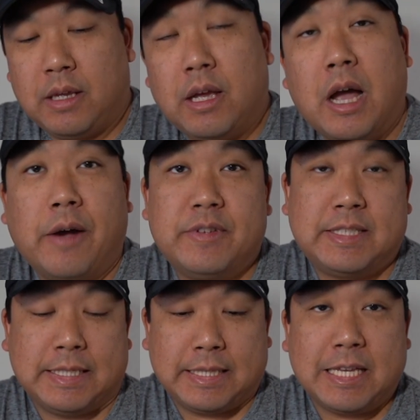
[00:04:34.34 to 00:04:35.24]

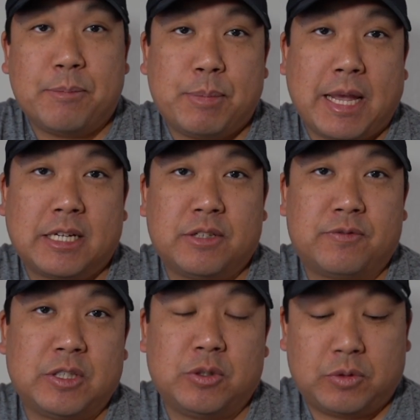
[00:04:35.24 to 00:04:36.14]
Obviously, the impact of
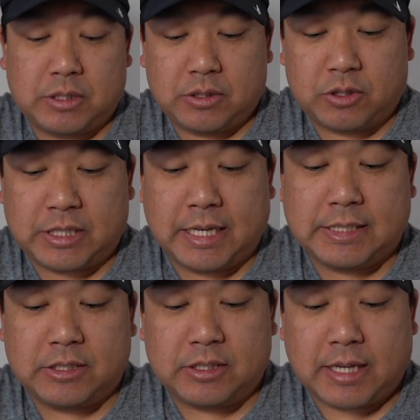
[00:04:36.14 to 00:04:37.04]
reducing or
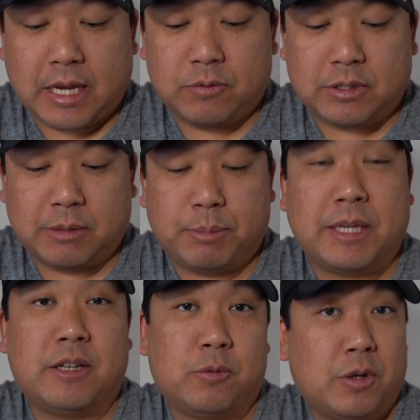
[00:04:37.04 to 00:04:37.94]
changing your diet will
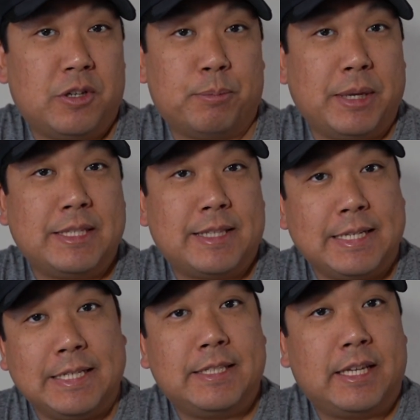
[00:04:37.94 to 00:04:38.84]
depend on what your
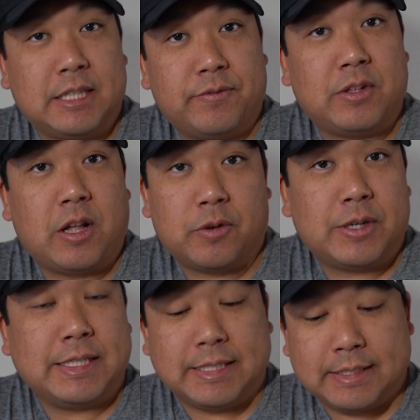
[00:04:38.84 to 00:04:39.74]
baseline intake level
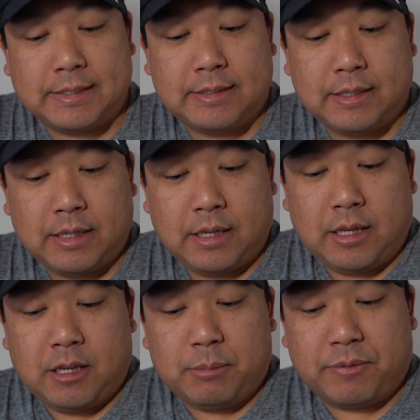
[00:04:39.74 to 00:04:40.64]
already is.
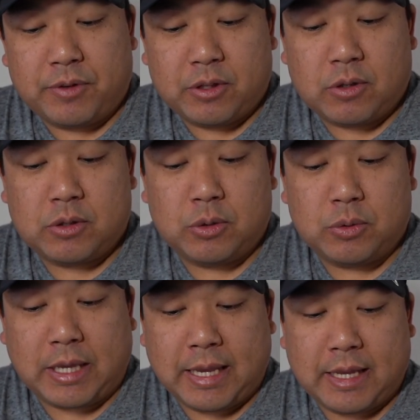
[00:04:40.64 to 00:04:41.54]
But for those who
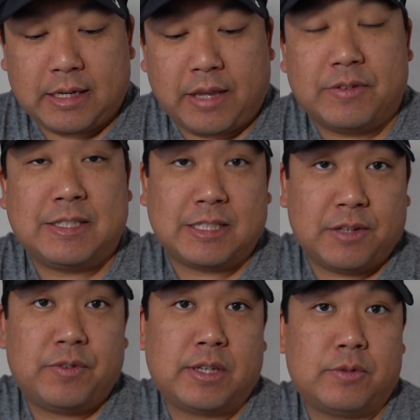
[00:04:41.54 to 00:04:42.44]
can have a
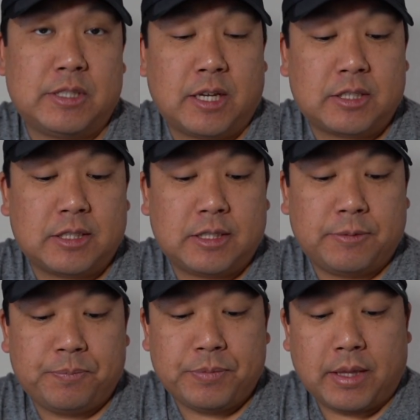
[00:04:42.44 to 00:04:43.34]
significant reduction,
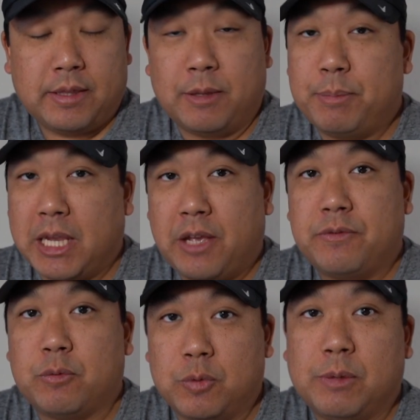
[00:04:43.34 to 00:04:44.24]
the
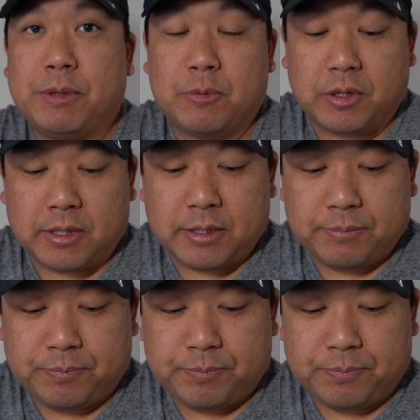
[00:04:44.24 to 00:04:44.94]
payoff will be worth it.